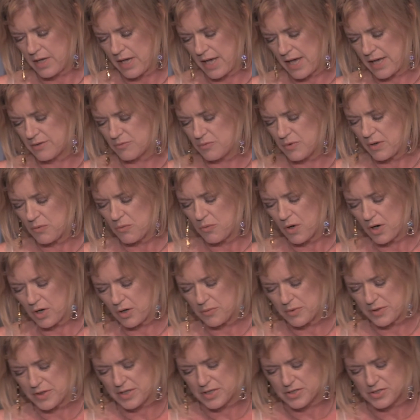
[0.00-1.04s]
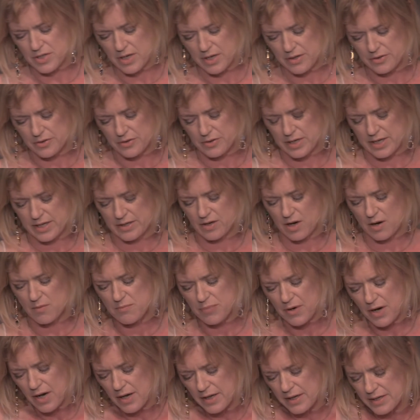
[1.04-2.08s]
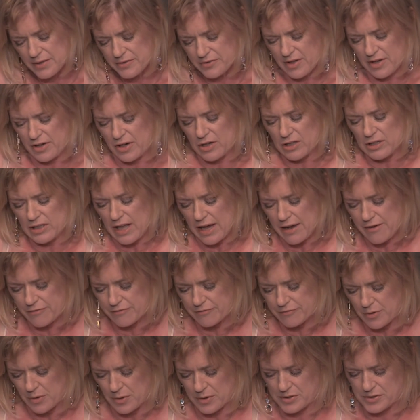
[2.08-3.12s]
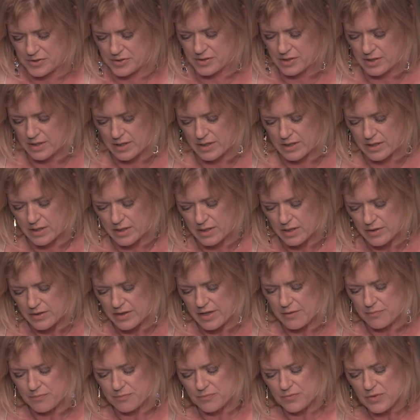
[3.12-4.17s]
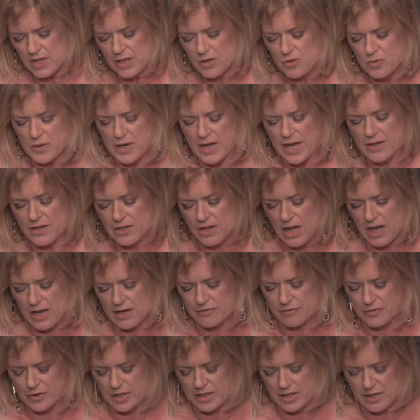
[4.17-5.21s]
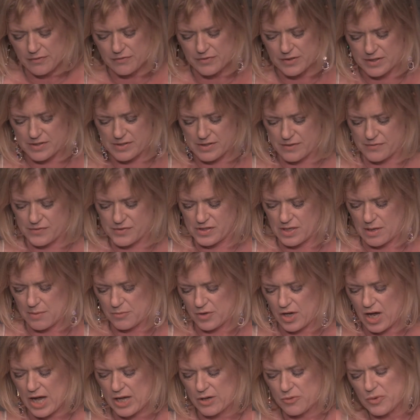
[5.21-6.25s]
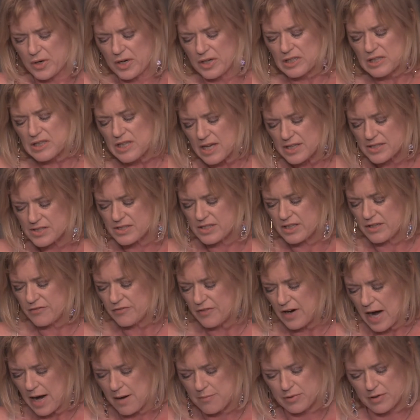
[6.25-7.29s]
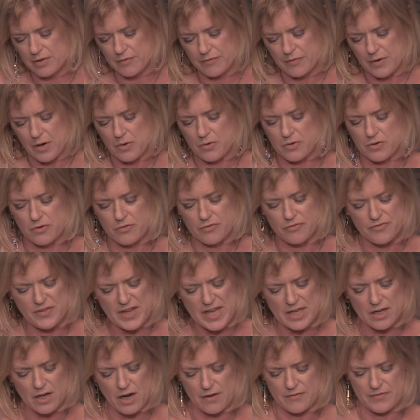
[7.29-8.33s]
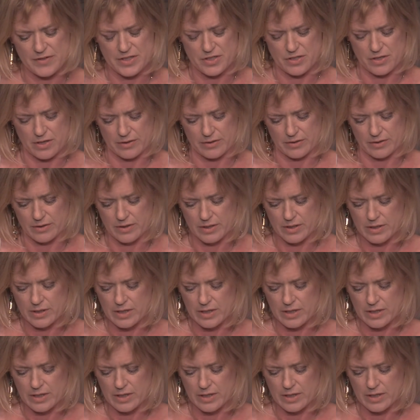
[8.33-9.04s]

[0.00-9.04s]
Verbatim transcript: And we work with each other, and our bodies and our life force, they, they create a kind of forgiveness of some kind. We are lusty, vibrant folk who feed off each other.